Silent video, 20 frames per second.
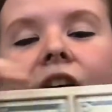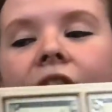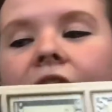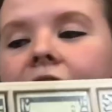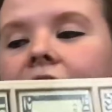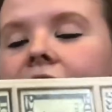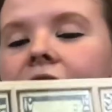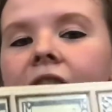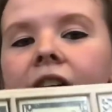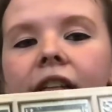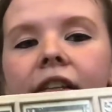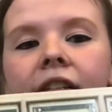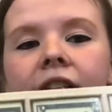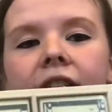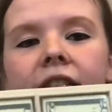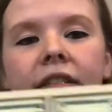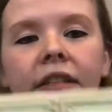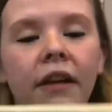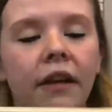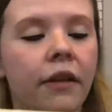all the
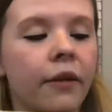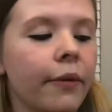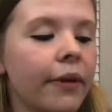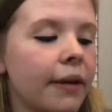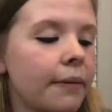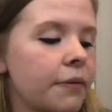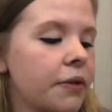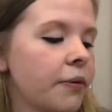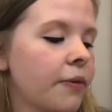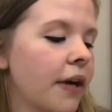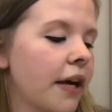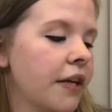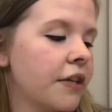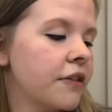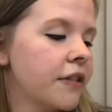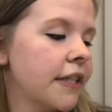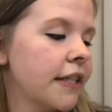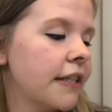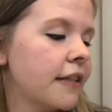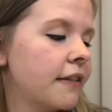dollars, all the way up to
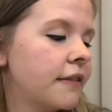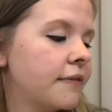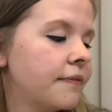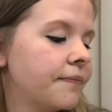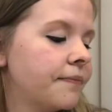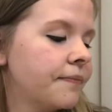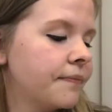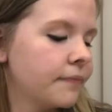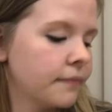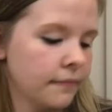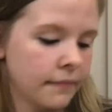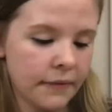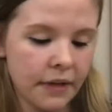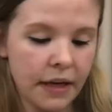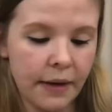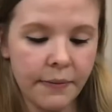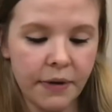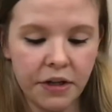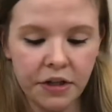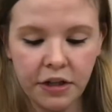100.
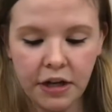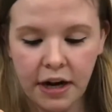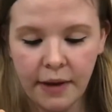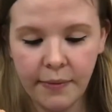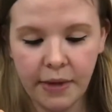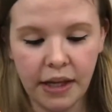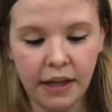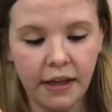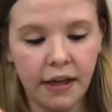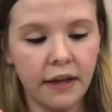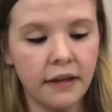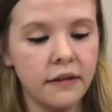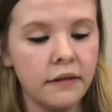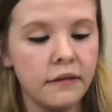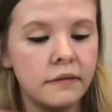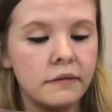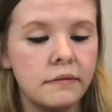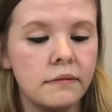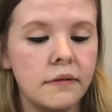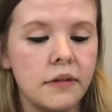I'm not sure how many like
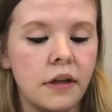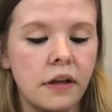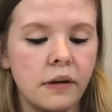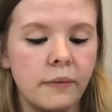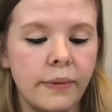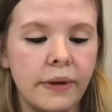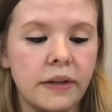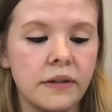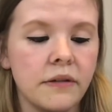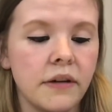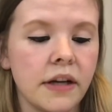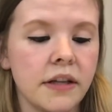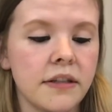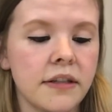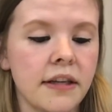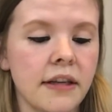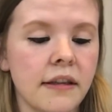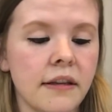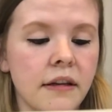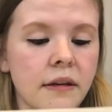dollar bills are
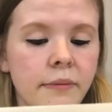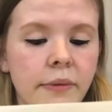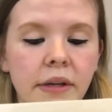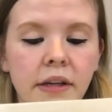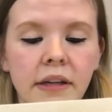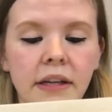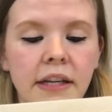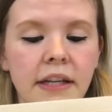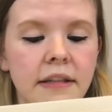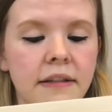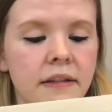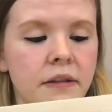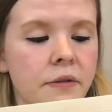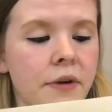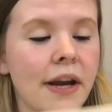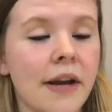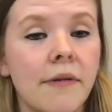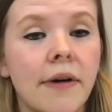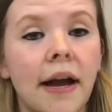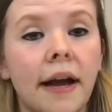actually in there, but it is
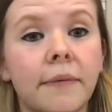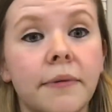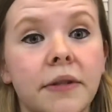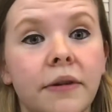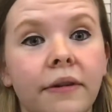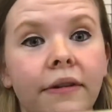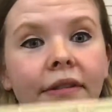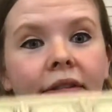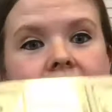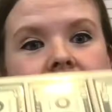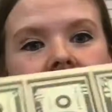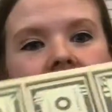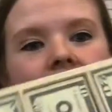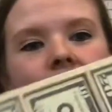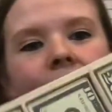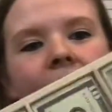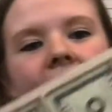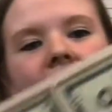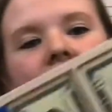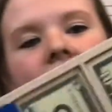saran wrap, so there's got to
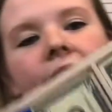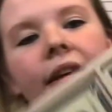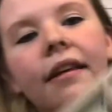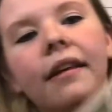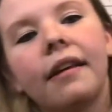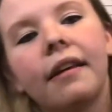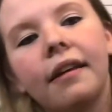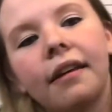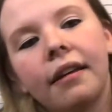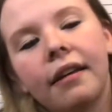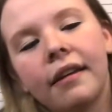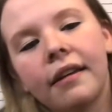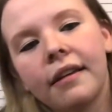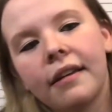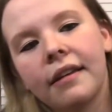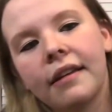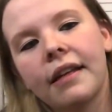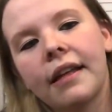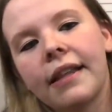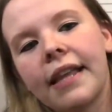be
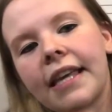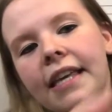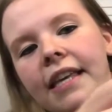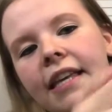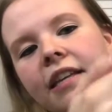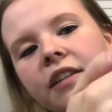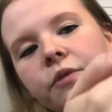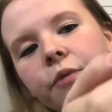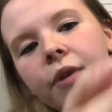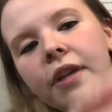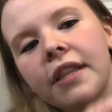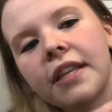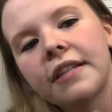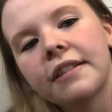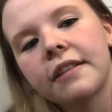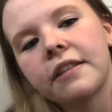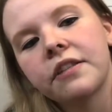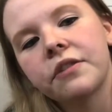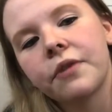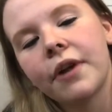like each one of
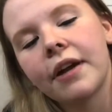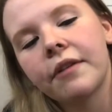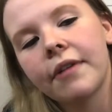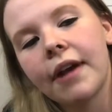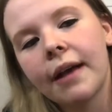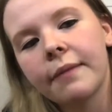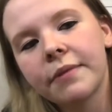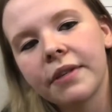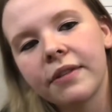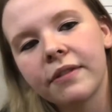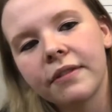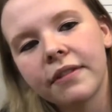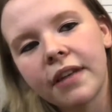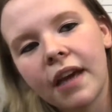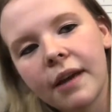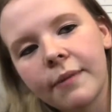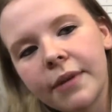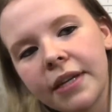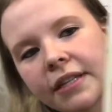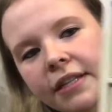these is saran wrap, so there's
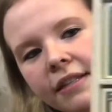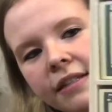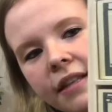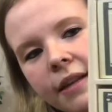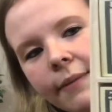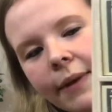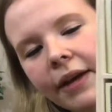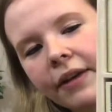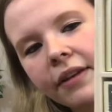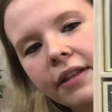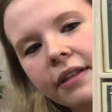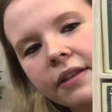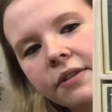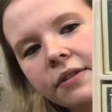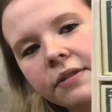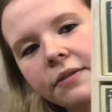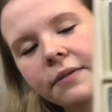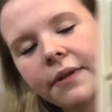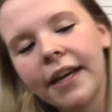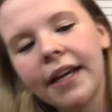got to be a decent amount in
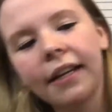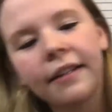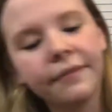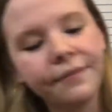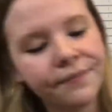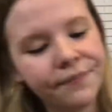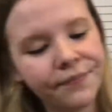those, right?